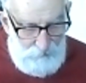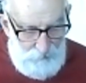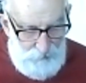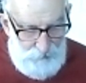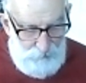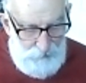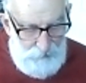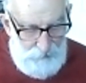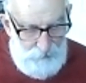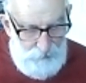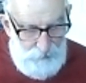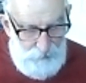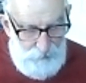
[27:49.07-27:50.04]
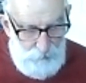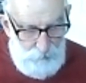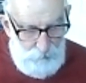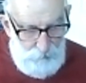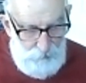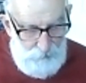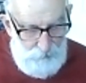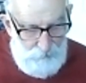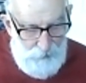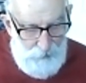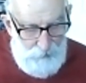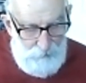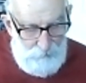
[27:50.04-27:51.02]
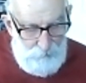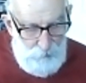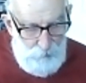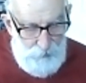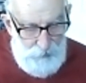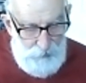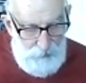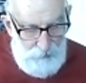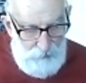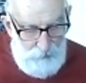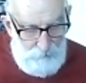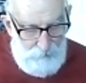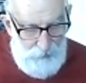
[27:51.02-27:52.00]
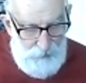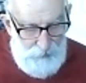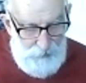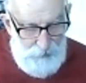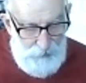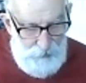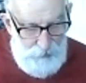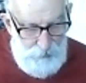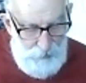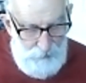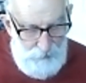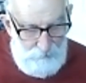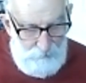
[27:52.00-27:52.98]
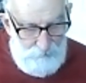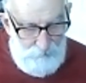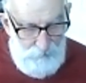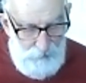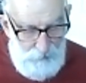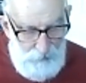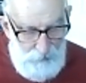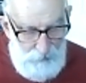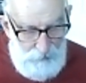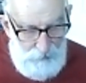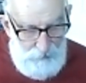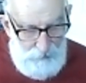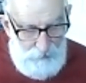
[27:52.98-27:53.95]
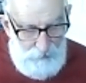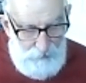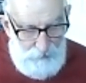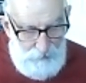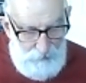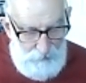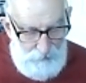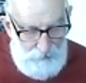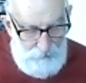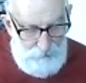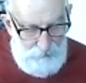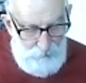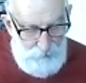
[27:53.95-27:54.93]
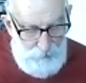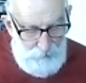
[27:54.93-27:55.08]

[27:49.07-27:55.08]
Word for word: this one is called Morning Meditation, and it was